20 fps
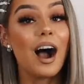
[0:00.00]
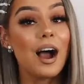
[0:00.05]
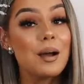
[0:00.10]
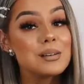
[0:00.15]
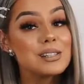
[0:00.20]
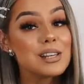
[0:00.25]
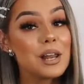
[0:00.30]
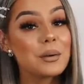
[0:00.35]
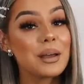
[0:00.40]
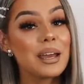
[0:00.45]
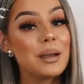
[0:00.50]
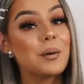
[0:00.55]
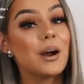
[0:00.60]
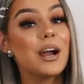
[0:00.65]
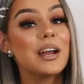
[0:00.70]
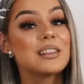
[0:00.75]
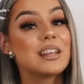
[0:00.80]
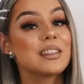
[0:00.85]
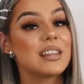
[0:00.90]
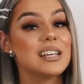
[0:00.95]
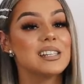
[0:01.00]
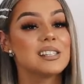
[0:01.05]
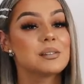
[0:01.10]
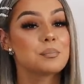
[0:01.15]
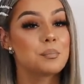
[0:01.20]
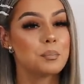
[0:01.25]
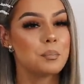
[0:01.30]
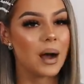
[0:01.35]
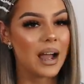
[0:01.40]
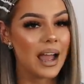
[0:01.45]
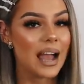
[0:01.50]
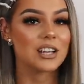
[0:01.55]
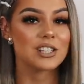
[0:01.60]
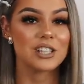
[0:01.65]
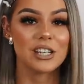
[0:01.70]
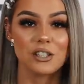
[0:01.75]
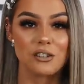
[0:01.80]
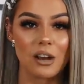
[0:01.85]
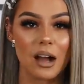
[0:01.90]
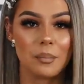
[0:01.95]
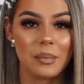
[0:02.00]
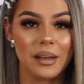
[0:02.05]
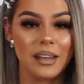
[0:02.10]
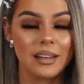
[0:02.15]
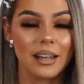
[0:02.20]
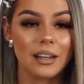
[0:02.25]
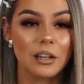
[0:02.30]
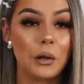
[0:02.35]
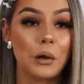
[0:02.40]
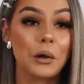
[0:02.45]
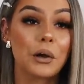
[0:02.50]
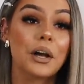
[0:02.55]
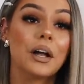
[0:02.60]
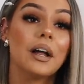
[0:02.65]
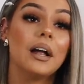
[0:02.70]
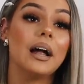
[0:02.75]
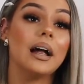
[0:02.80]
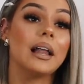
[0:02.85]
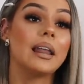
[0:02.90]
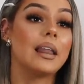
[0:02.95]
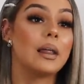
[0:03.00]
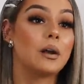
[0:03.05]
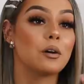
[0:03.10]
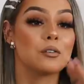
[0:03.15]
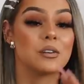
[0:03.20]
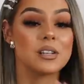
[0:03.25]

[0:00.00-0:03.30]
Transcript: I was low-key worried that these might actually drown me and look a little